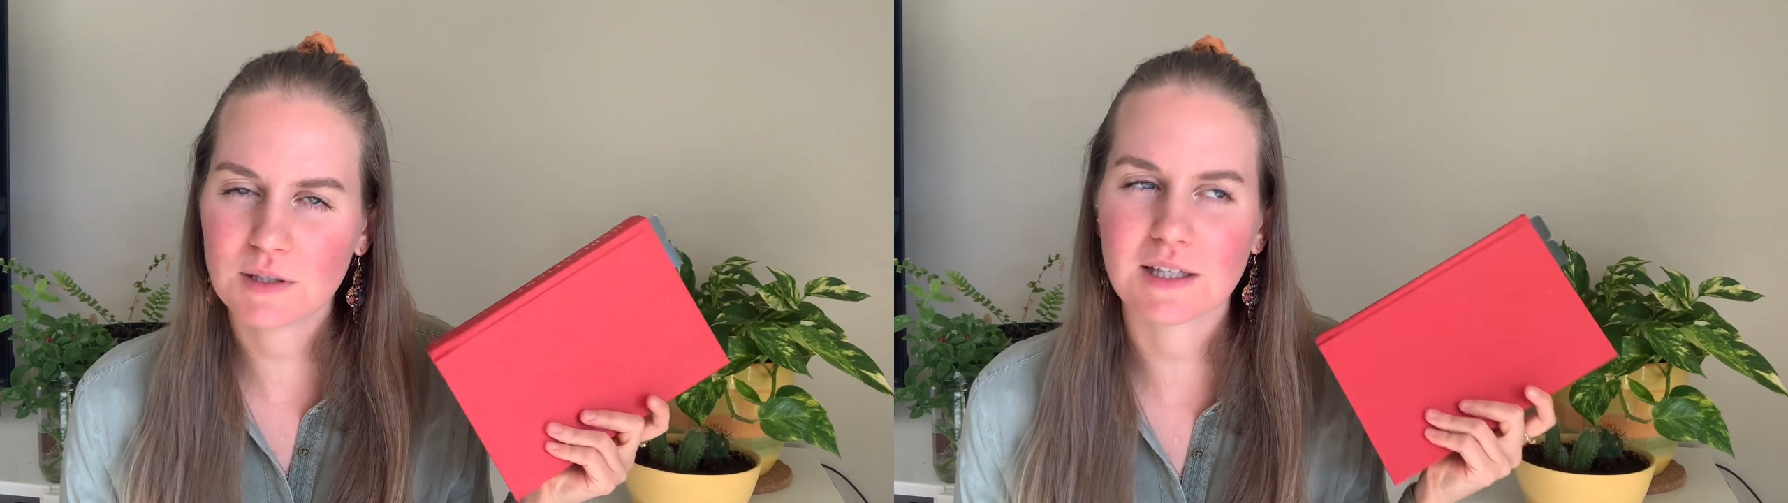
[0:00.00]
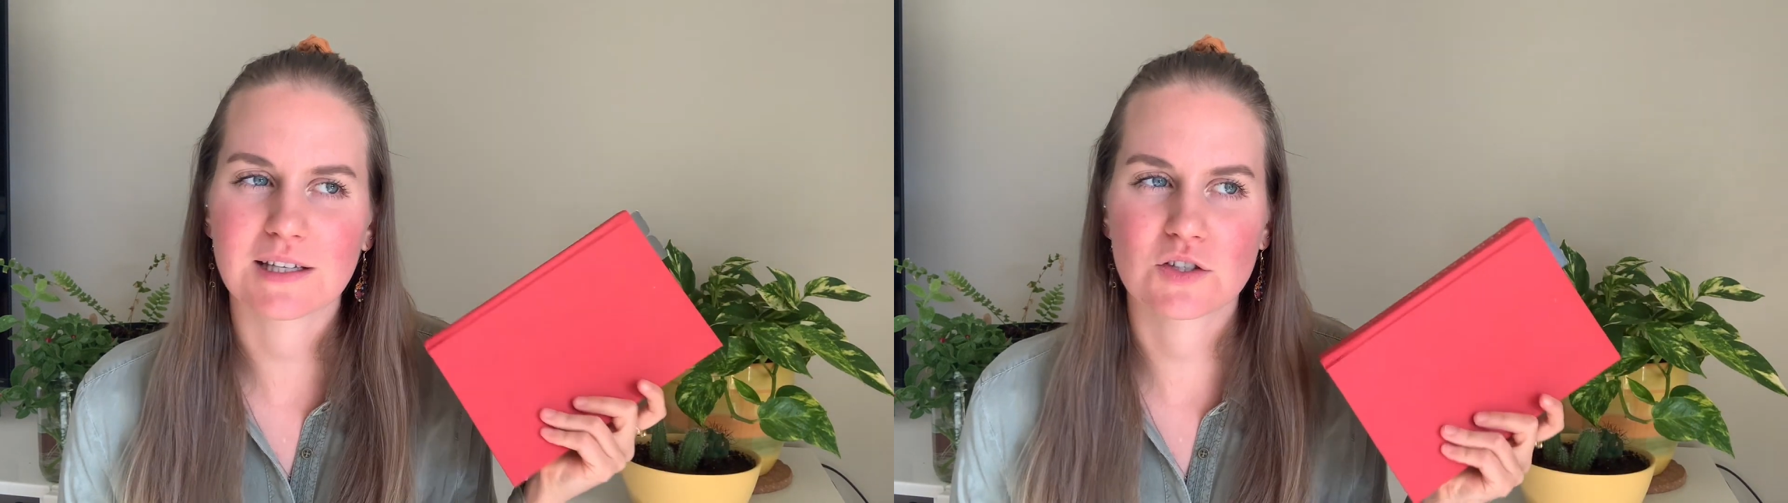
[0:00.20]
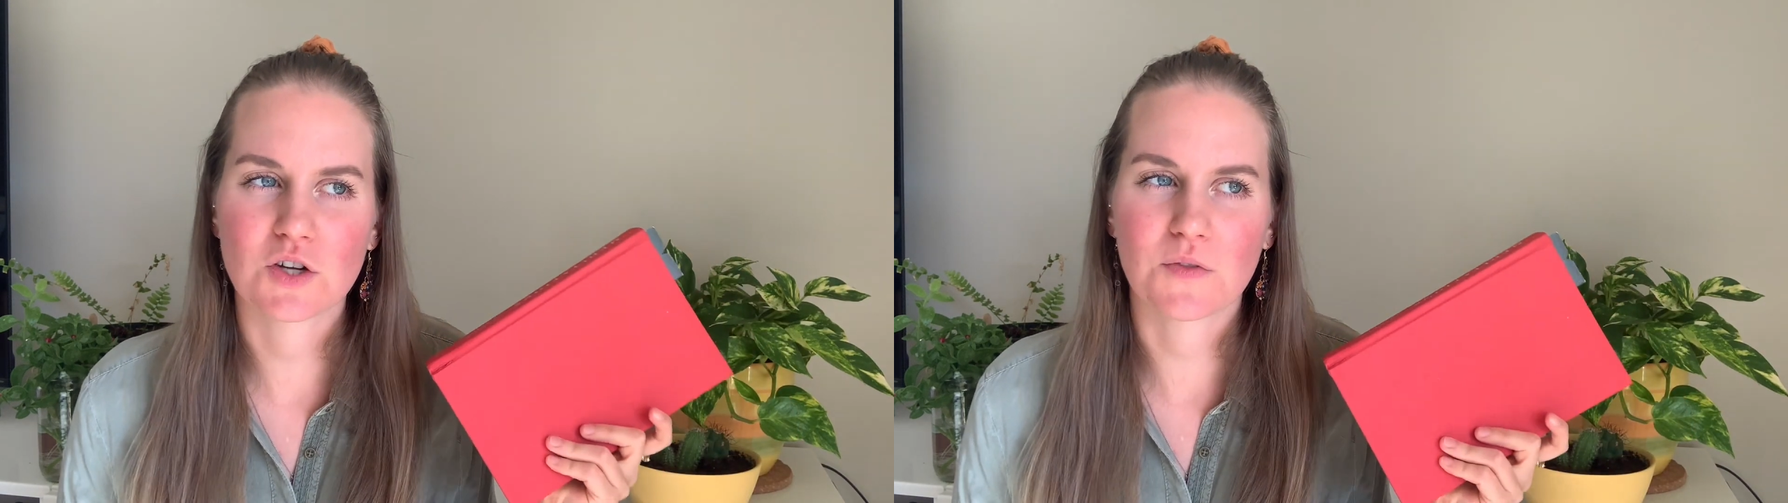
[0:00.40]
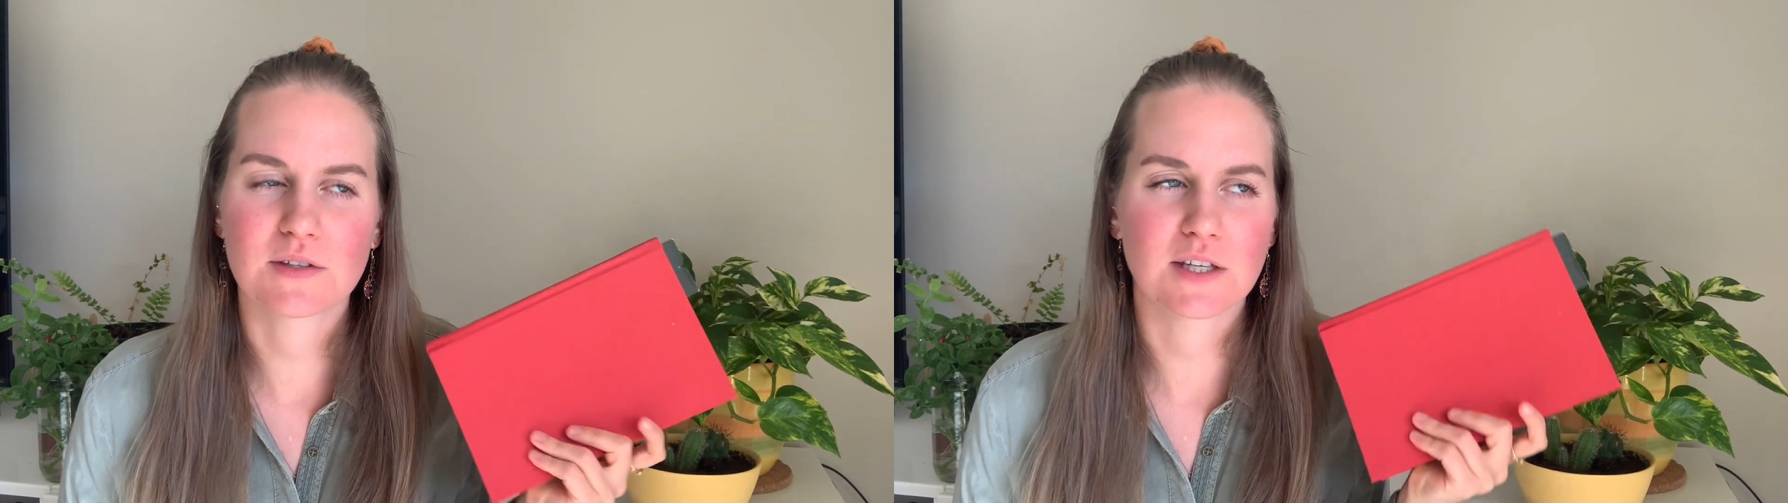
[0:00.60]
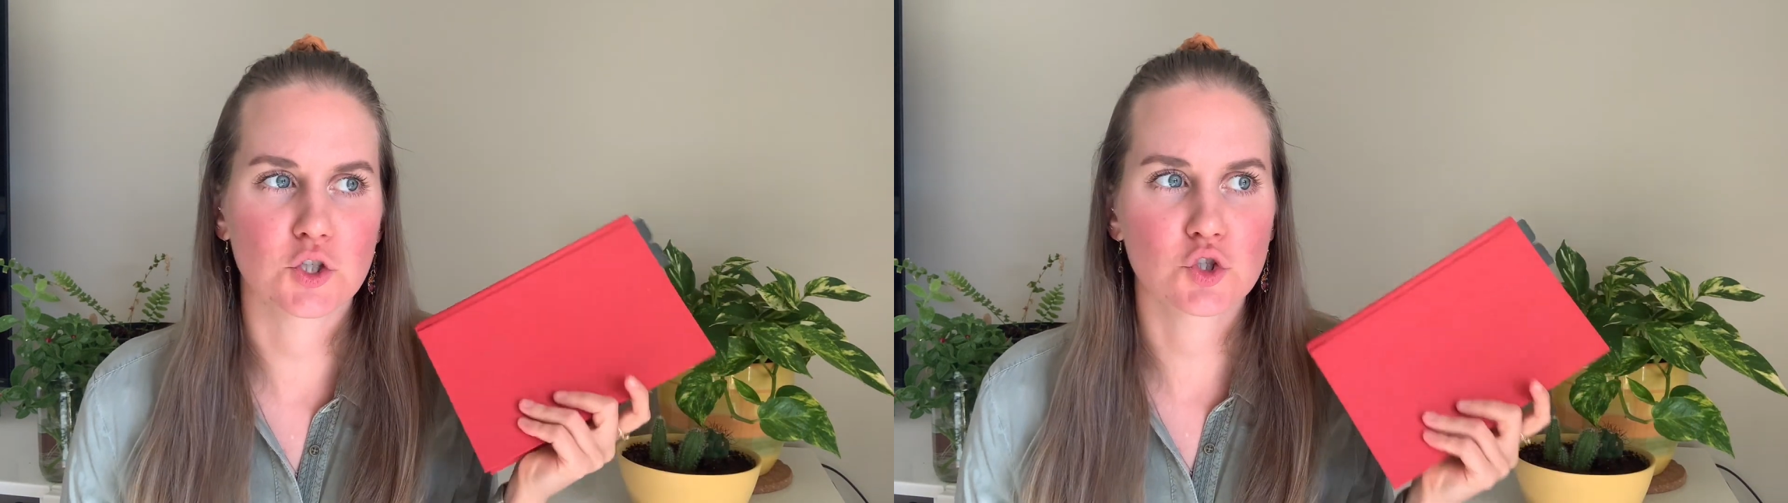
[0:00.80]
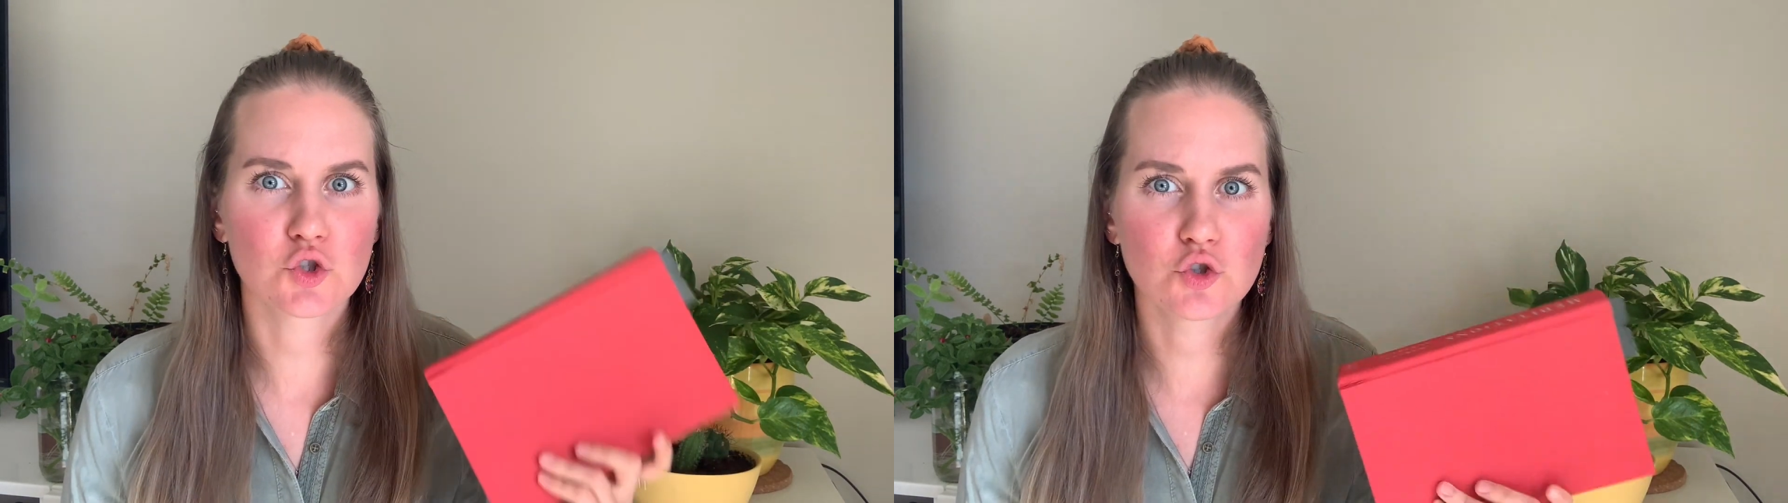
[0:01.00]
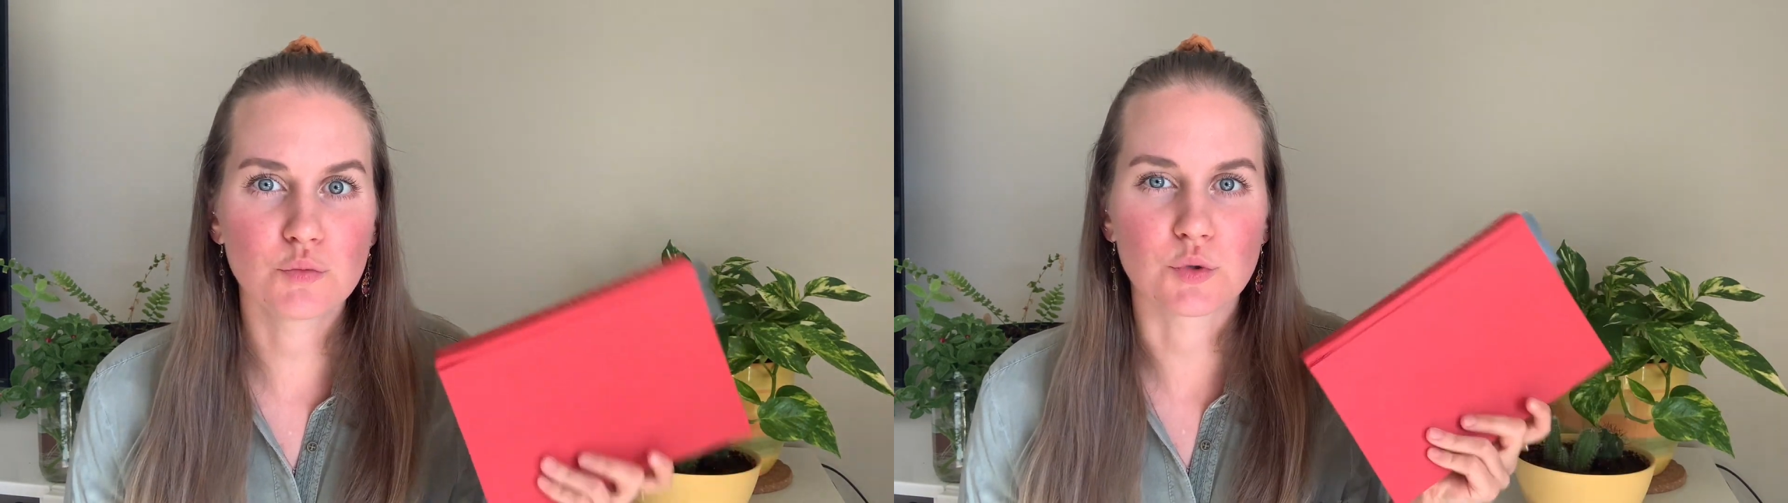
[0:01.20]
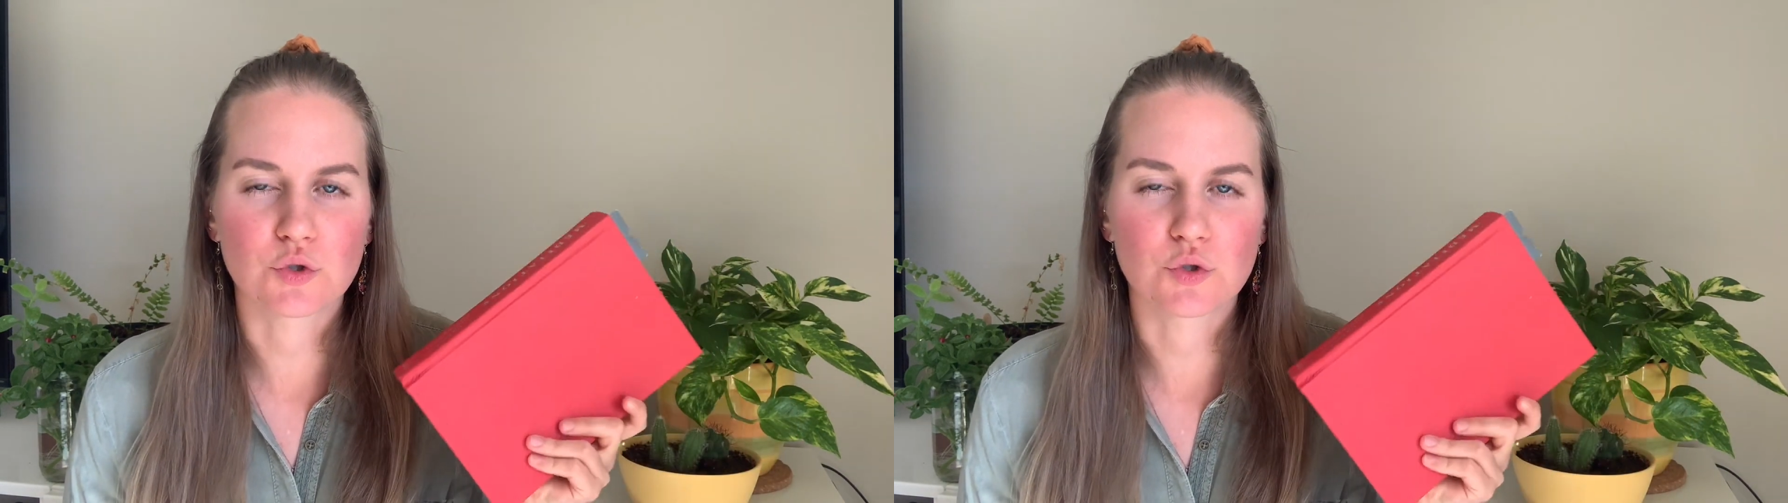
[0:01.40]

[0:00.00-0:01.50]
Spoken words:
Like, it's not this like super,